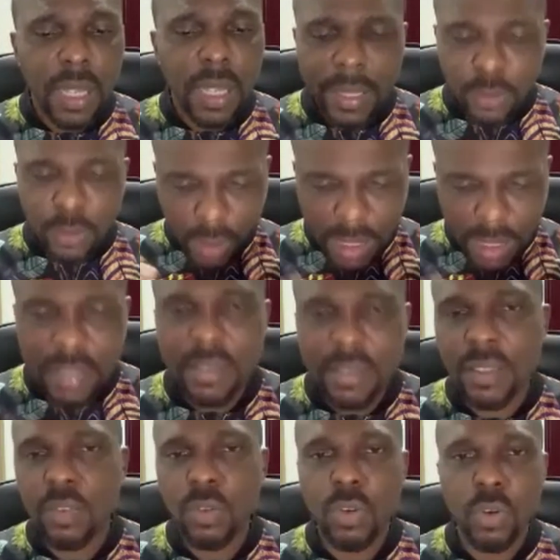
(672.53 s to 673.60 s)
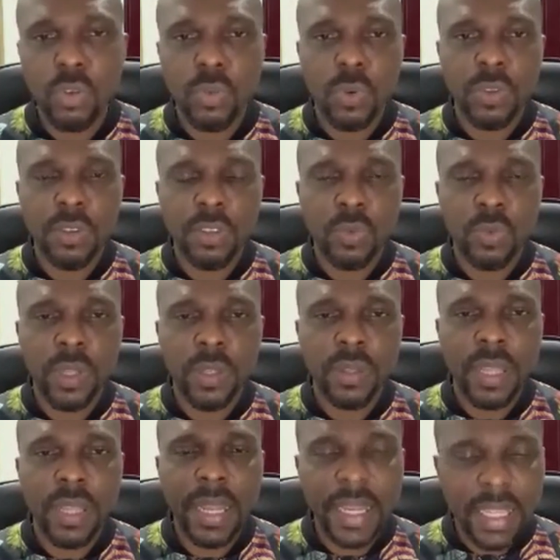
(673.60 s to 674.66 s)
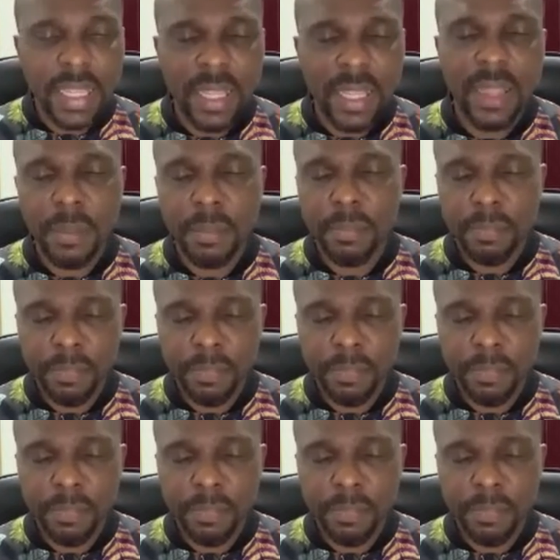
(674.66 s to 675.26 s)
And you listen to those ones as well and hear them